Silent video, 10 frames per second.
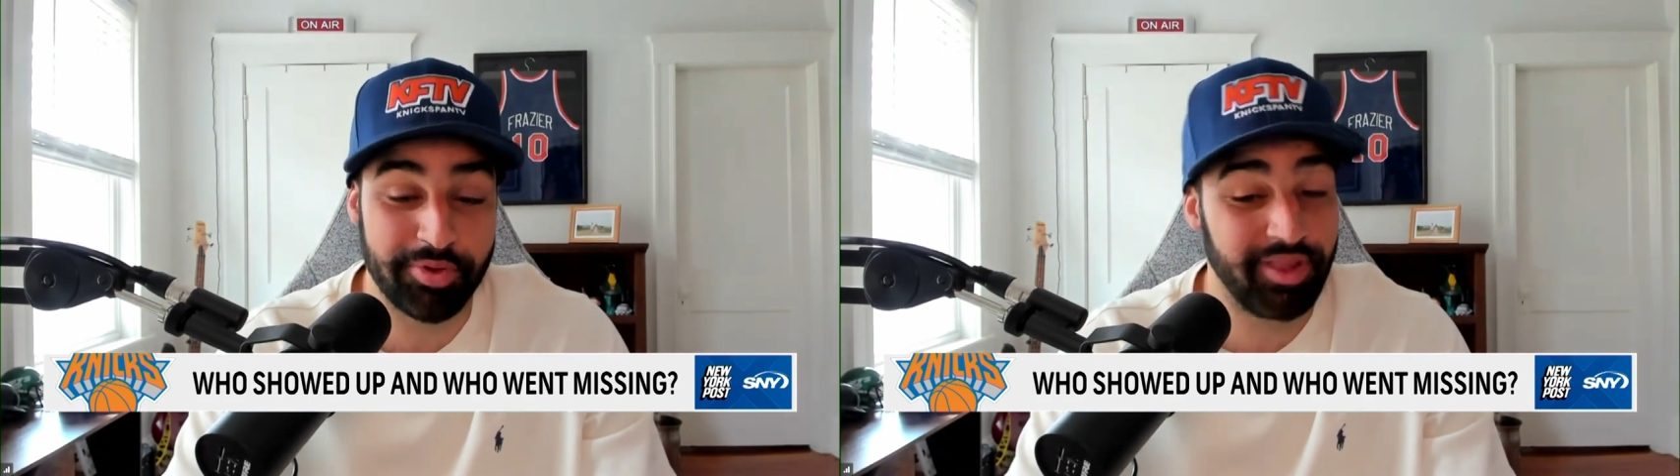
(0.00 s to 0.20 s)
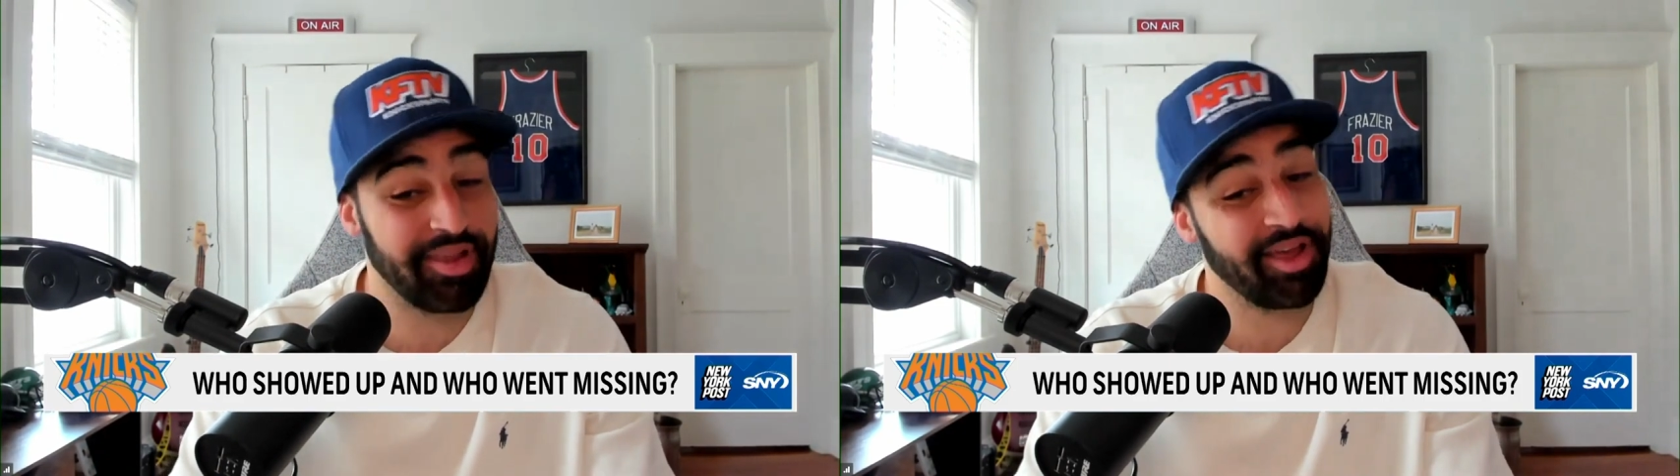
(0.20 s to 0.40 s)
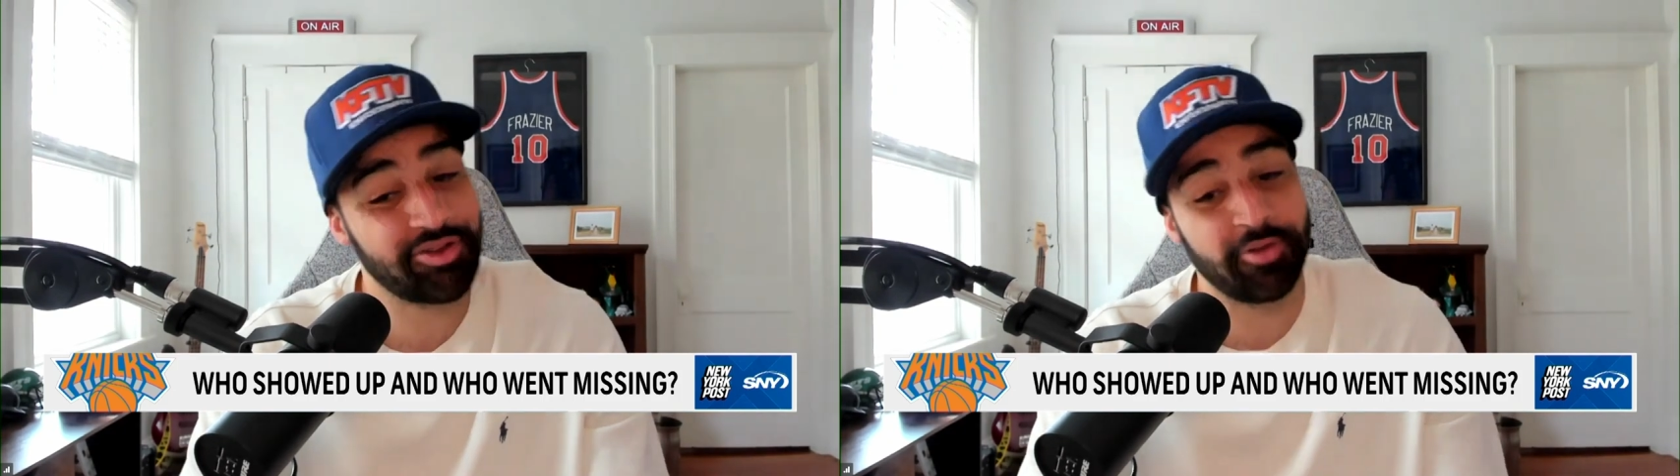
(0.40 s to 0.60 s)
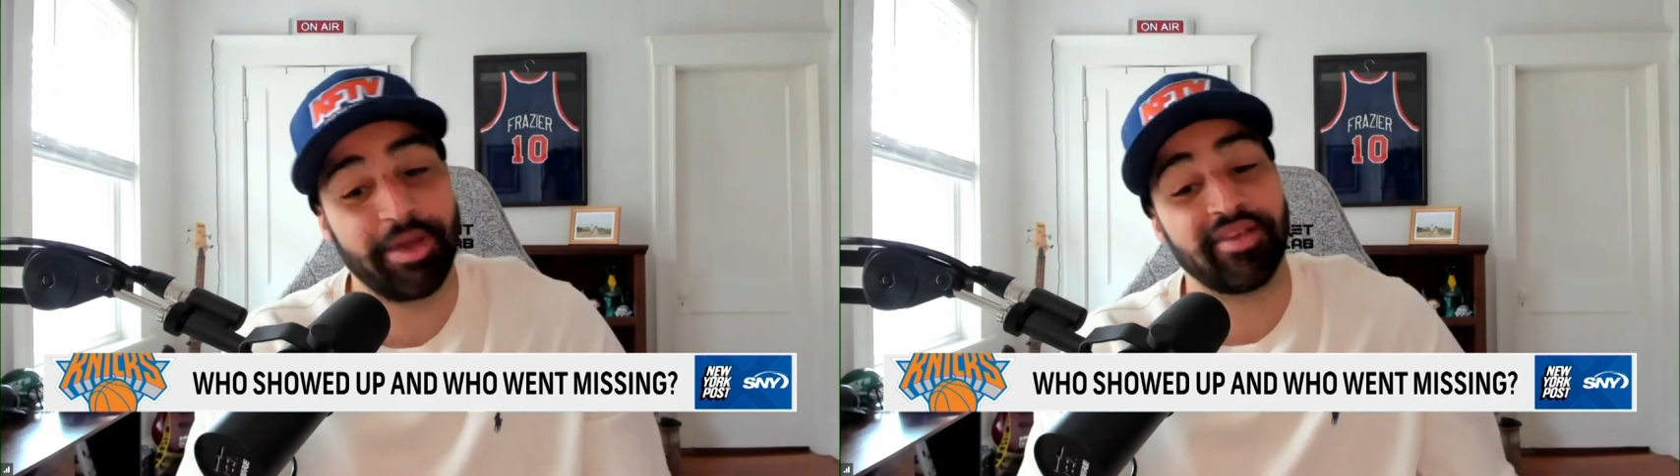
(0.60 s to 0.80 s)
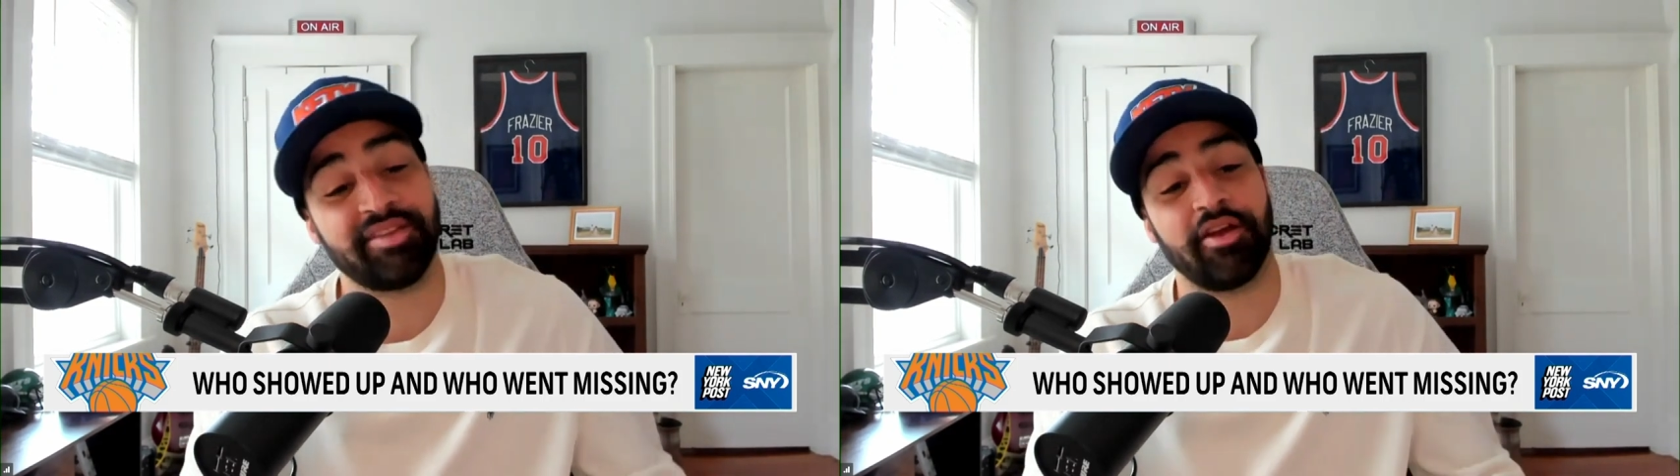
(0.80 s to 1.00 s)
But then you got to talk
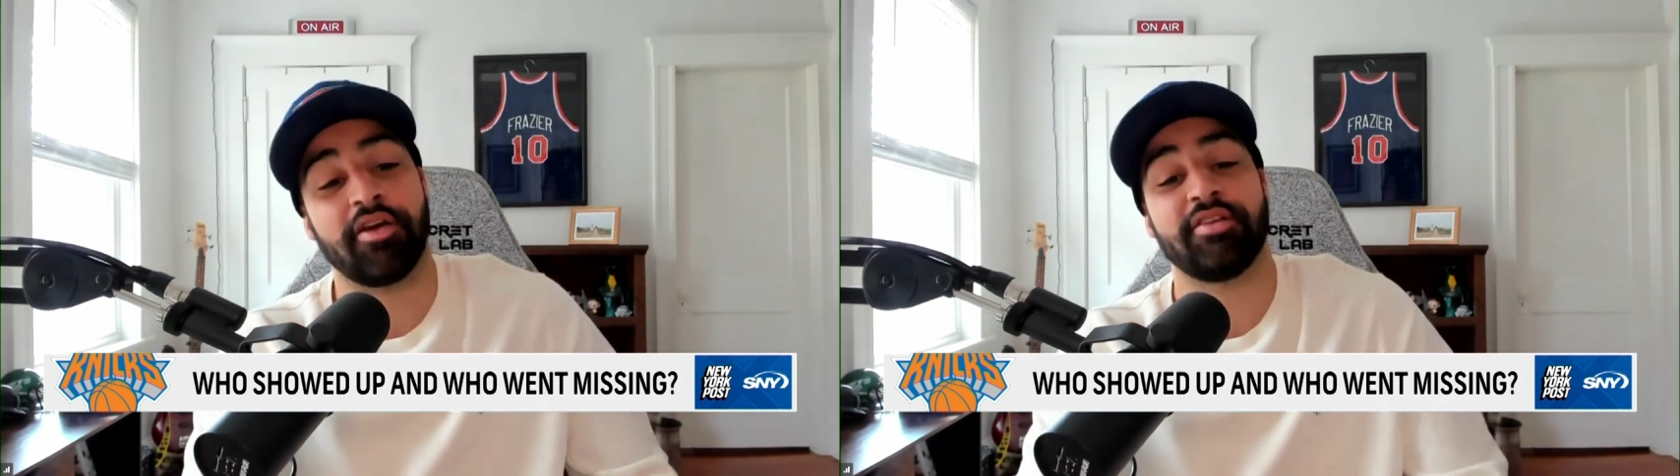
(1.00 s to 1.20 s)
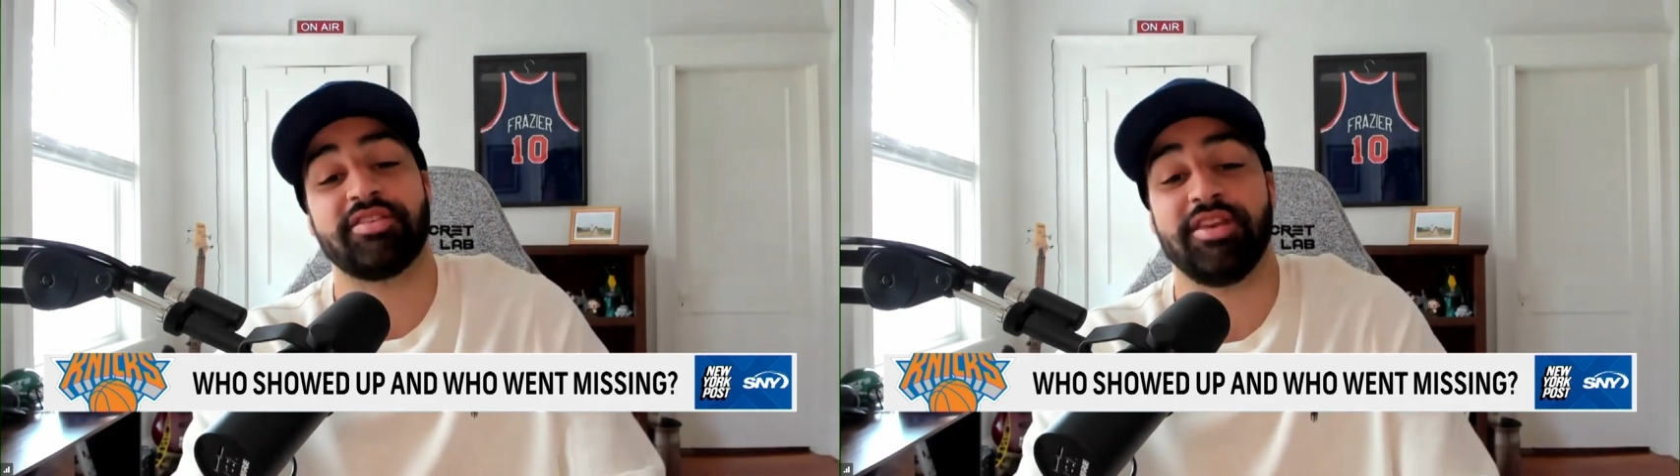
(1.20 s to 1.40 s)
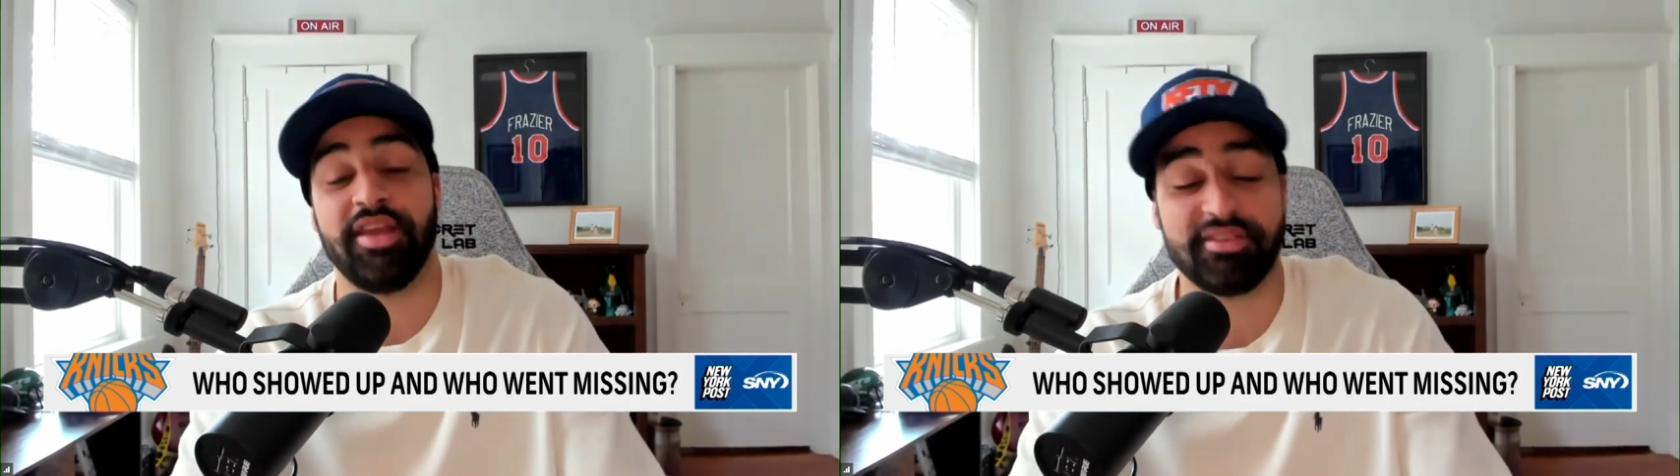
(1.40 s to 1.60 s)
about Isaiah Hartenstein.